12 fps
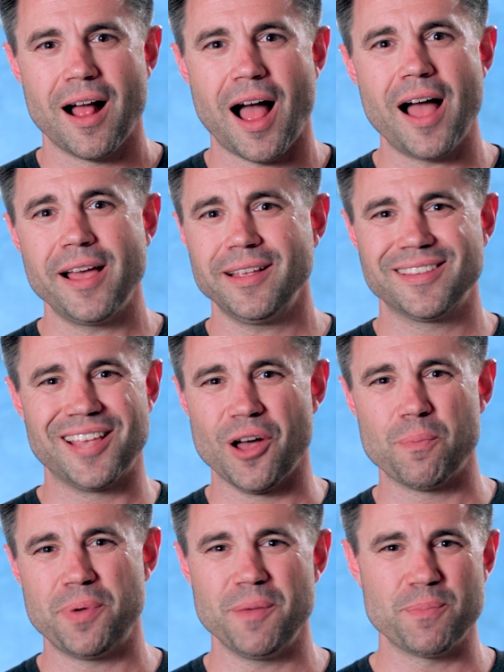I
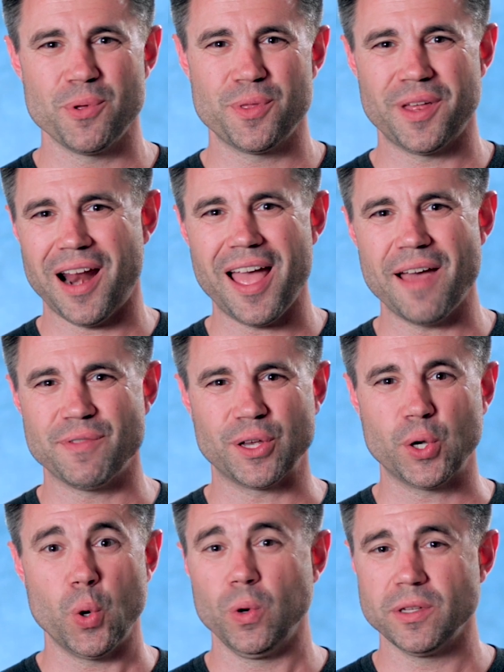tell people that I have the
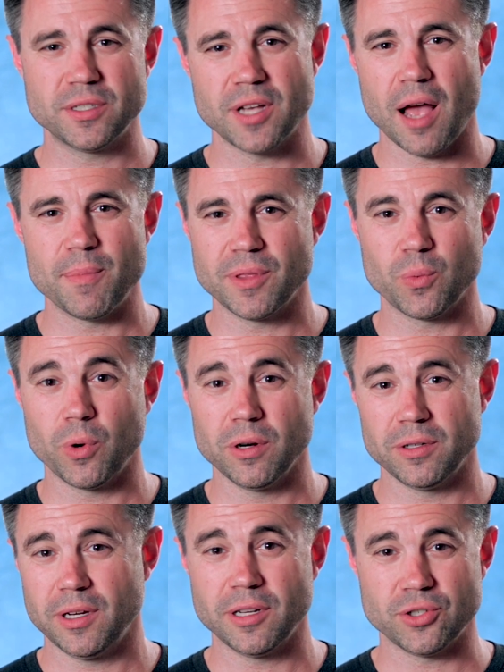coolest job in the
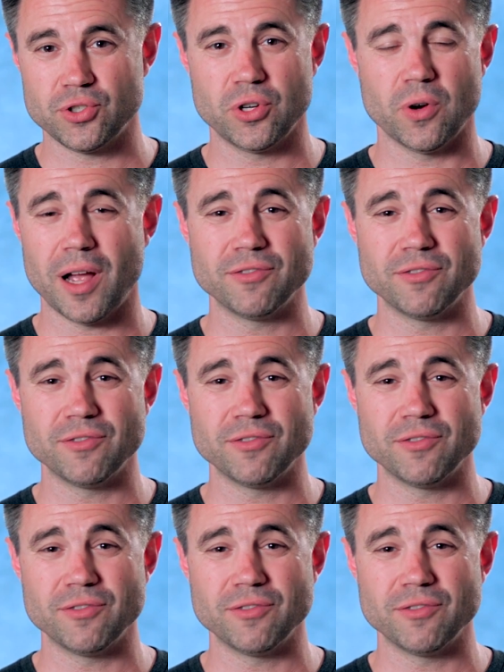world, and it's true.